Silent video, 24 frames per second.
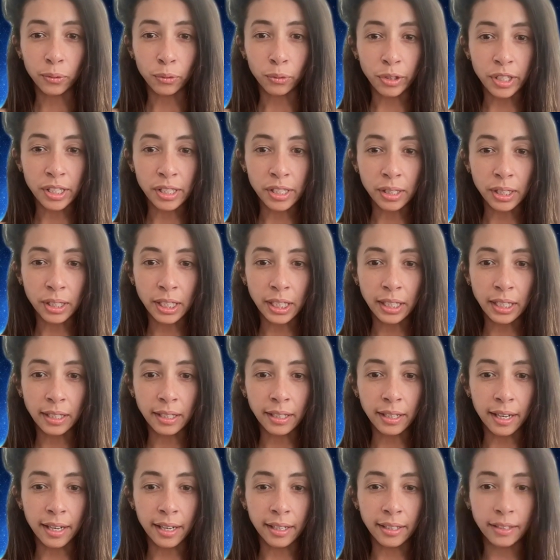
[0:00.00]

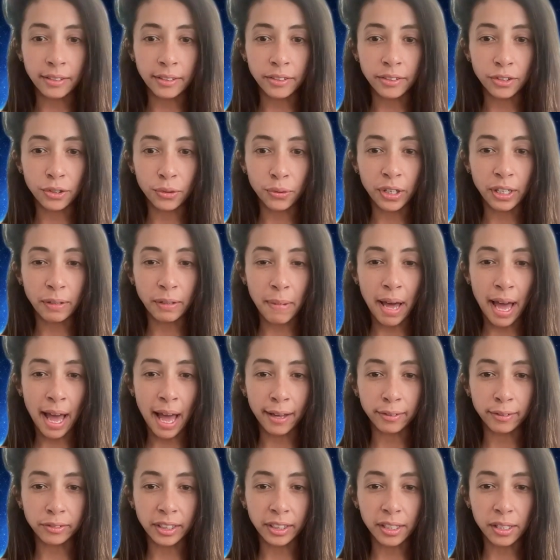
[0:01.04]
reasoning and doing
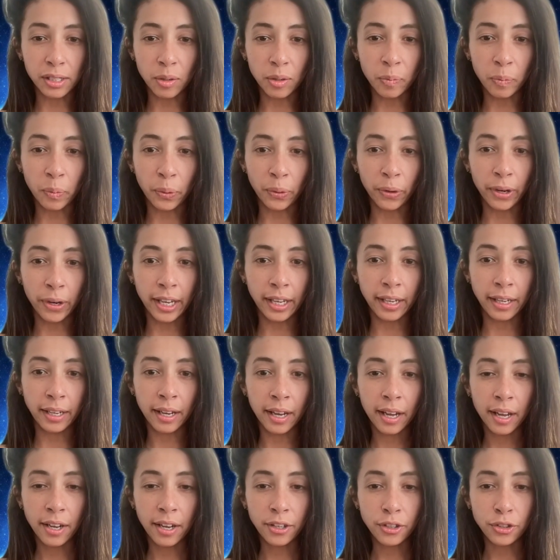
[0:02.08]
math at some point
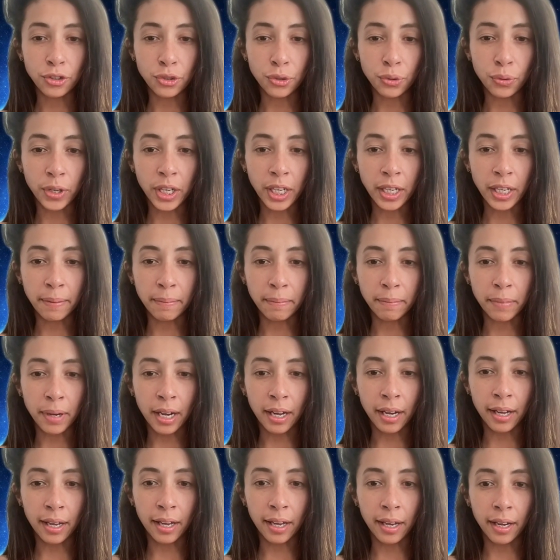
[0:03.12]
during
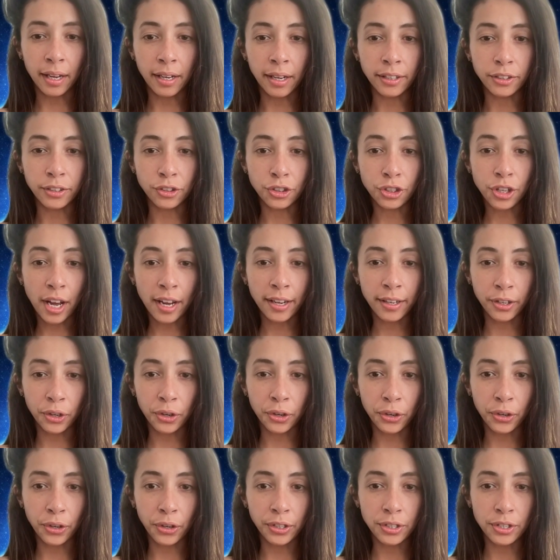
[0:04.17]
my
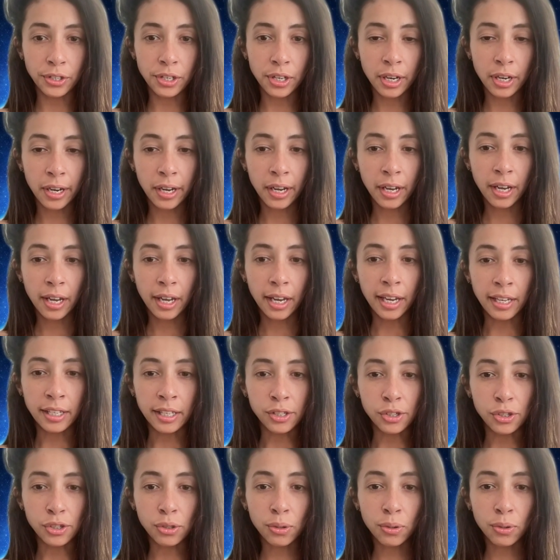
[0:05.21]
childhood in
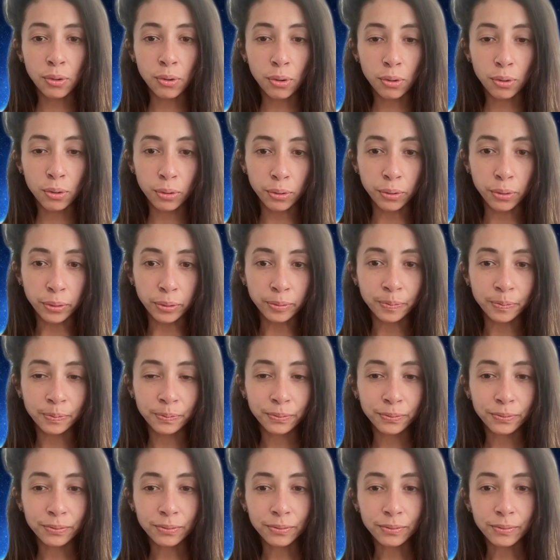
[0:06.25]
school,
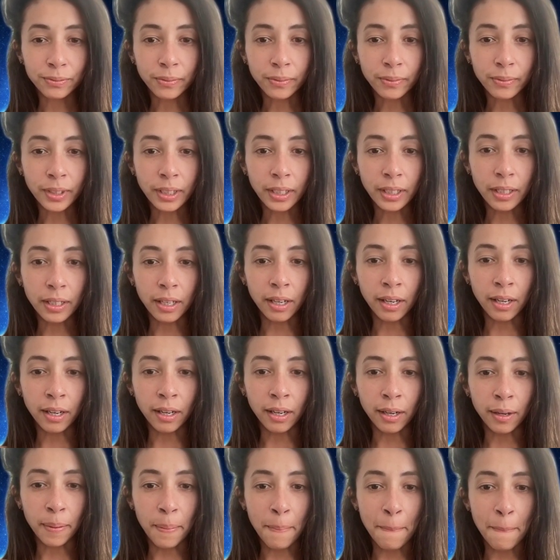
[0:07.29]

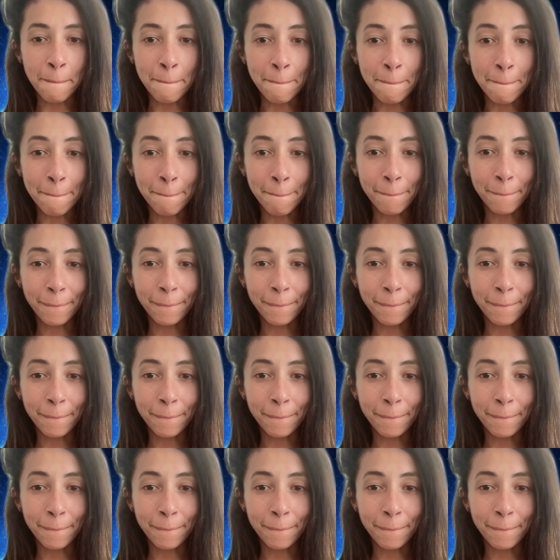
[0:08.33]
um,